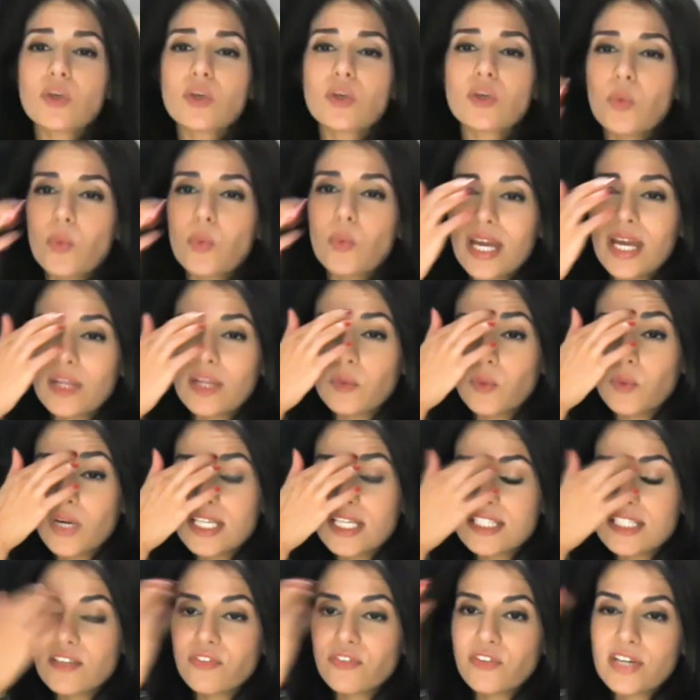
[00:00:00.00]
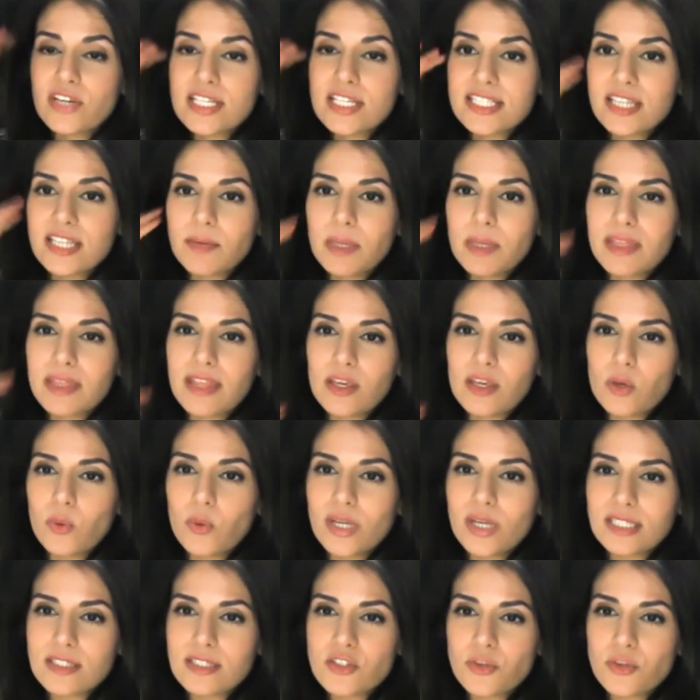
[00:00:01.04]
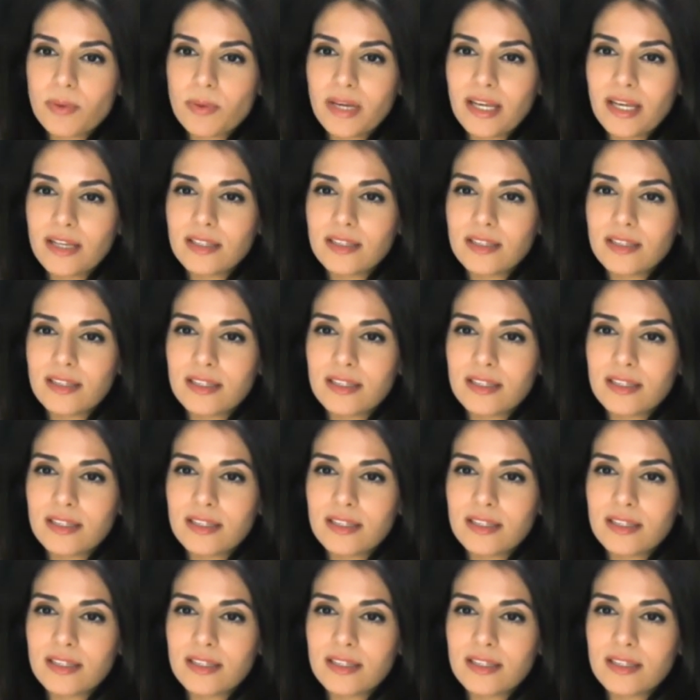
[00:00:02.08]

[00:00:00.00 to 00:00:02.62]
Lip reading: when was the first time that you went to Japan?